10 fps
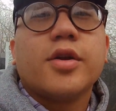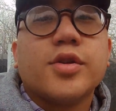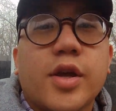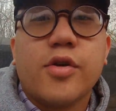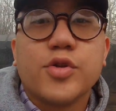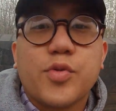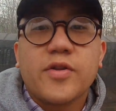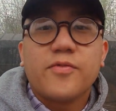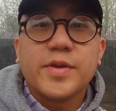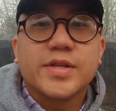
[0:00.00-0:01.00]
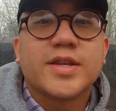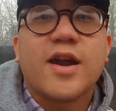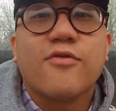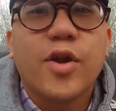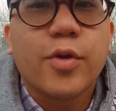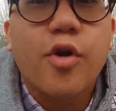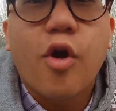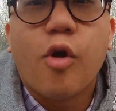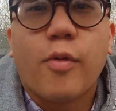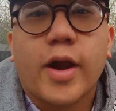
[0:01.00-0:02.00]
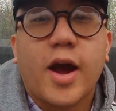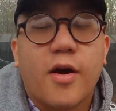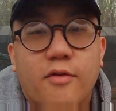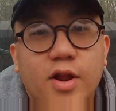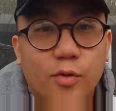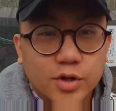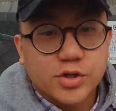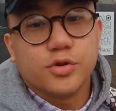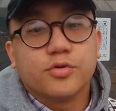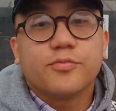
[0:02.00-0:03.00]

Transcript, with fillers: I know it's weird for me to say, I really want to go home right now. I really want to